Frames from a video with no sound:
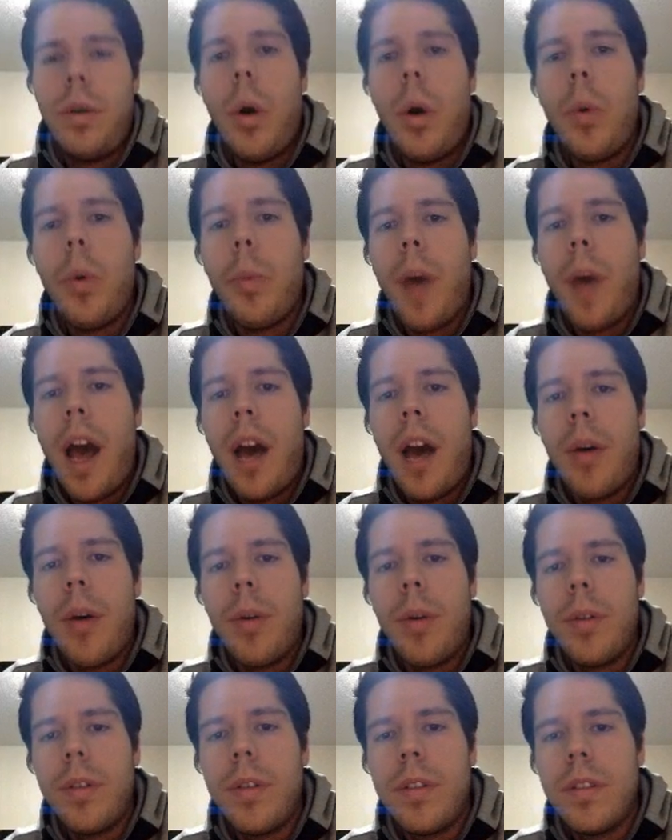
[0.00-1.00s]
Oh, wow.
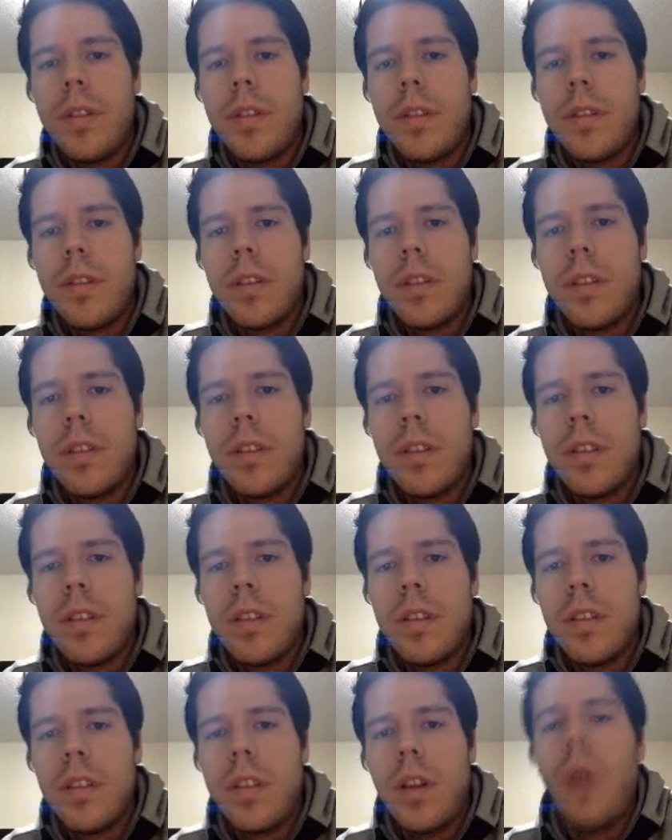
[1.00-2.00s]

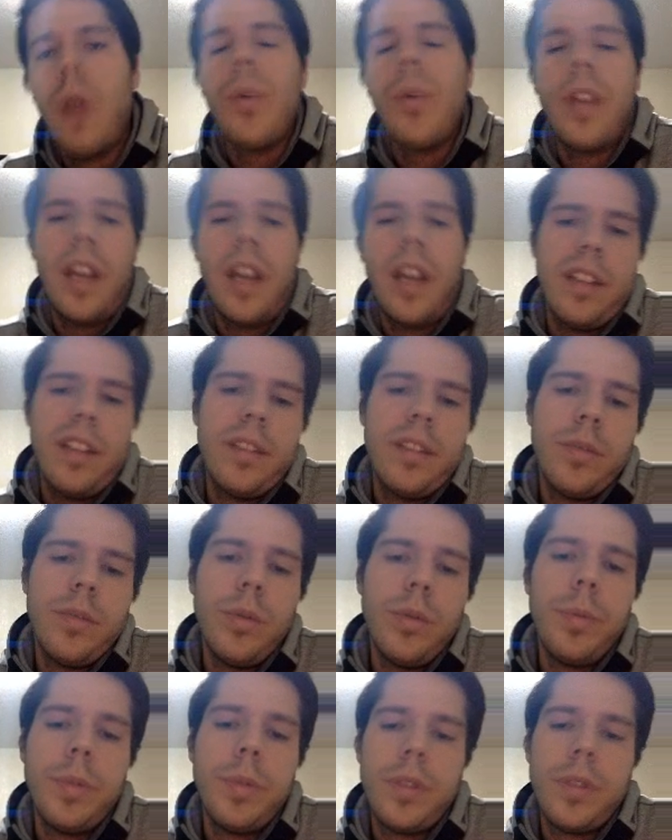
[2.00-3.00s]
Oh, yeah.
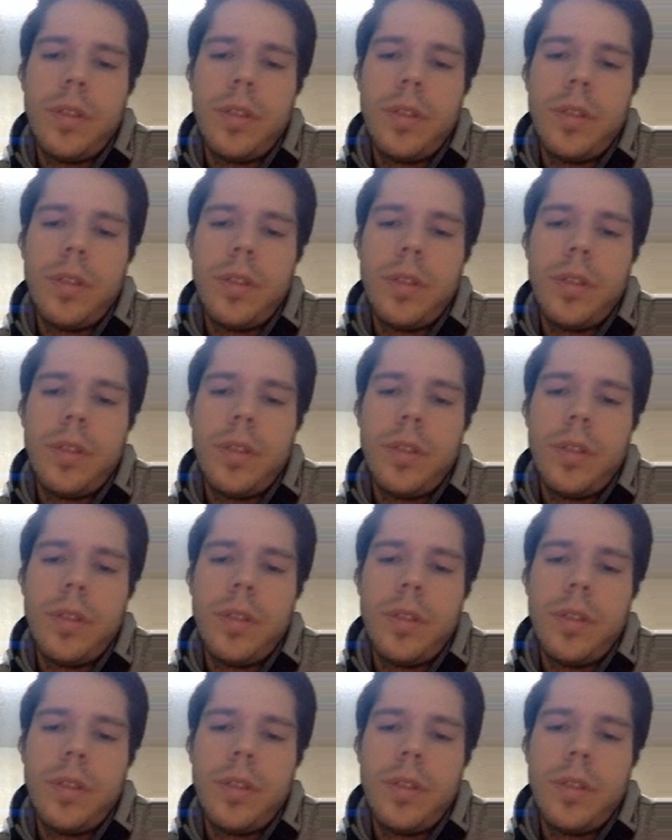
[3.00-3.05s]
Whoops.